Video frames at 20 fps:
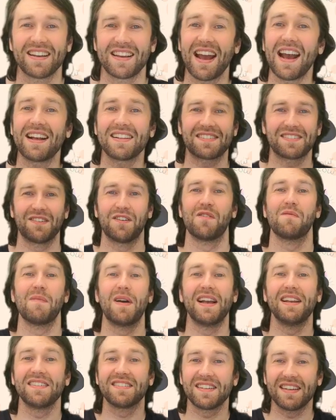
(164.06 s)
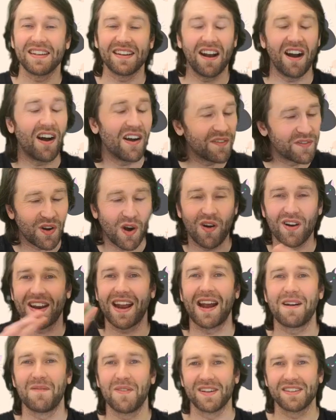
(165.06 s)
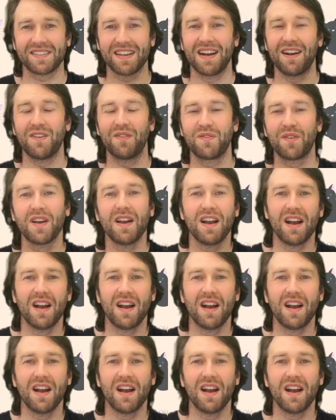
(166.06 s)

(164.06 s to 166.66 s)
Cats are amazing. I've got a cat myself.